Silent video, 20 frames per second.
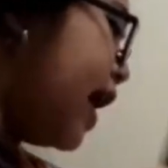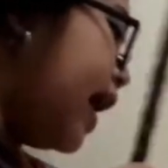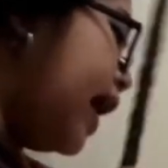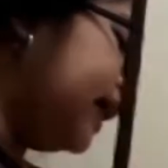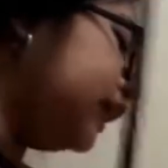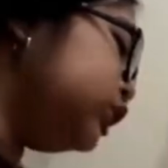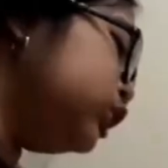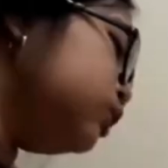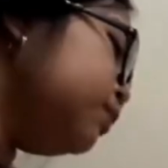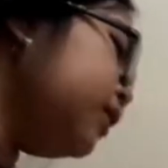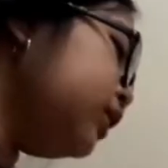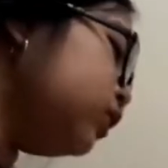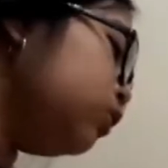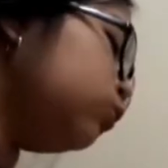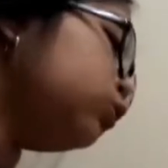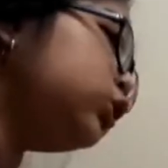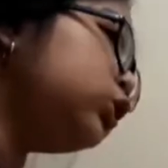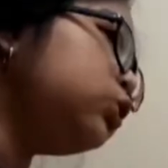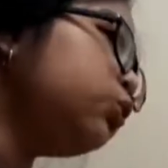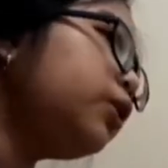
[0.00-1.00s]
As you may know,
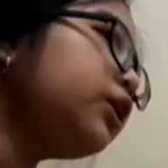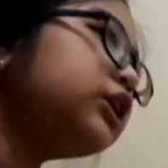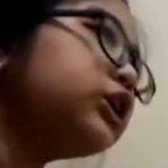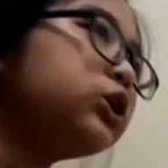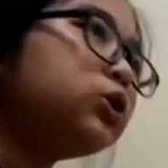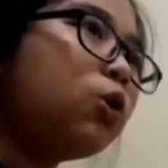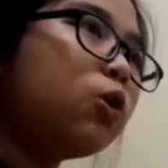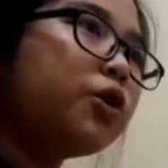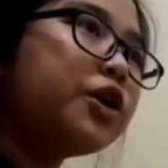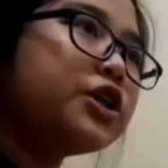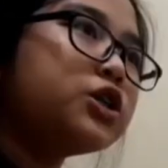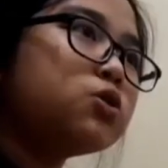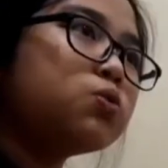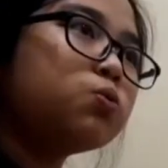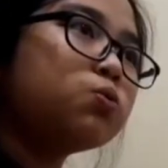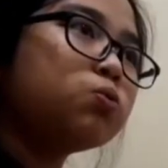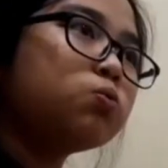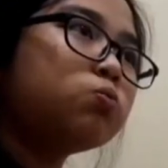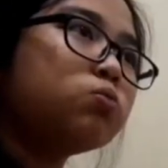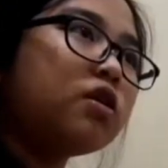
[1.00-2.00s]
short stories
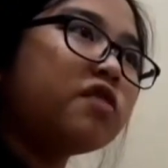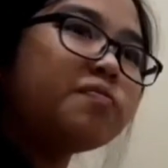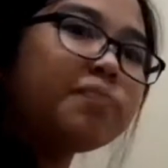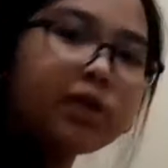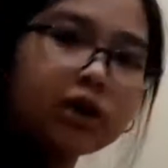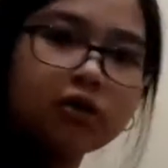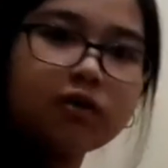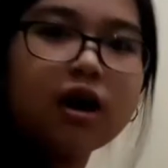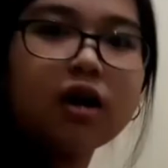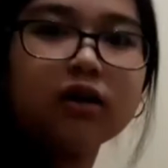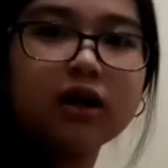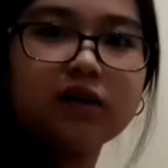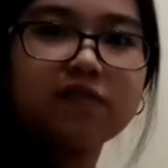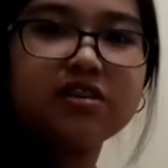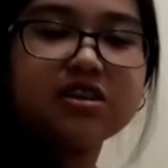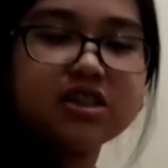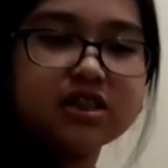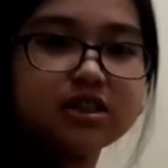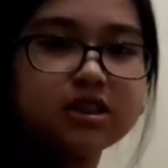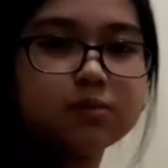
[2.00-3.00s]
have been around ever
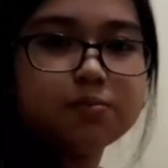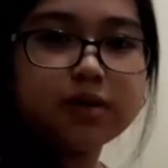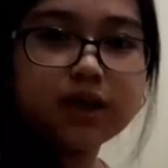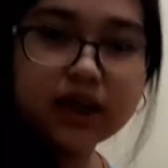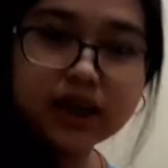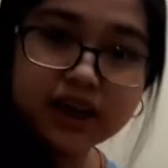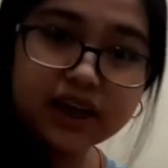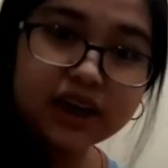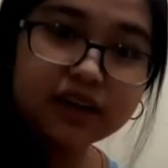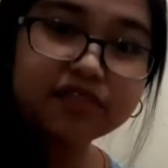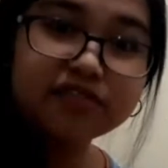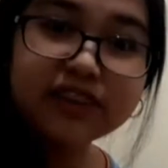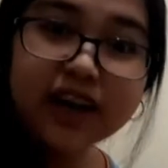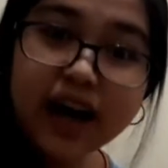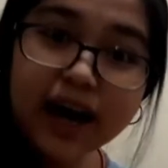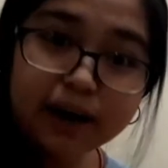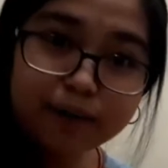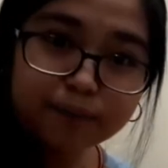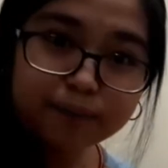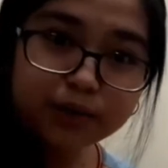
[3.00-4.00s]
since the beginning of
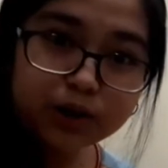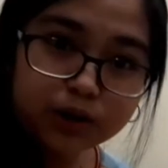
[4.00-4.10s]
time.